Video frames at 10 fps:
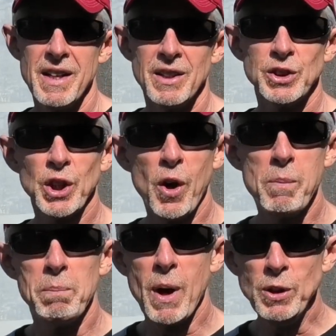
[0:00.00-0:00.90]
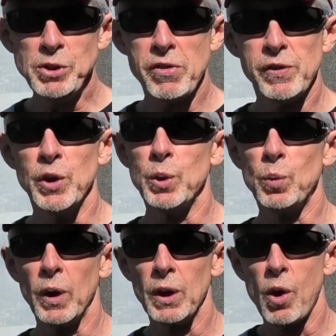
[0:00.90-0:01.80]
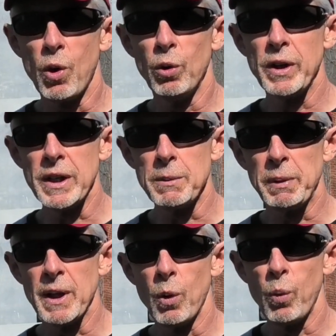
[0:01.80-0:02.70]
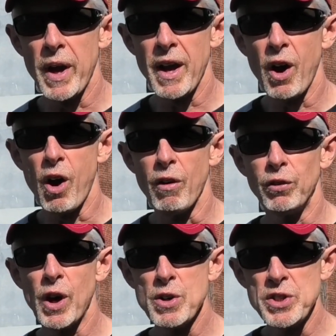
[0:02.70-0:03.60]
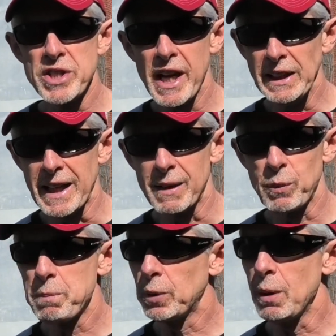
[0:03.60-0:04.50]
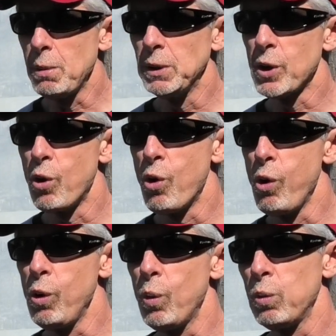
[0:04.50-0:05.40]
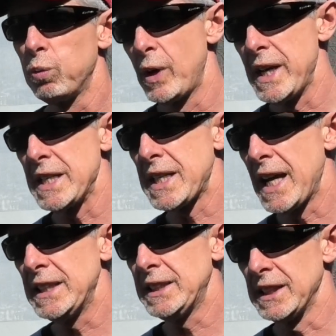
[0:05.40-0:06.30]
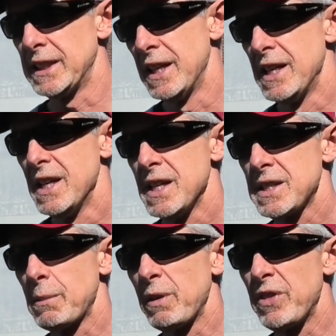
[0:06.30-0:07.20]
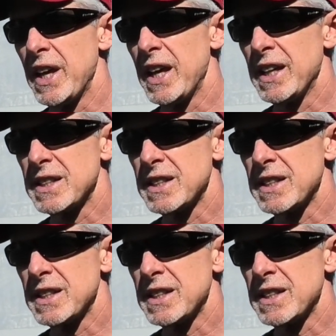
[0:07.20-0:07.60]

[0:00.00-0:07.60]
So most of you will already be aware of Rosella. We've probably already tasted some of their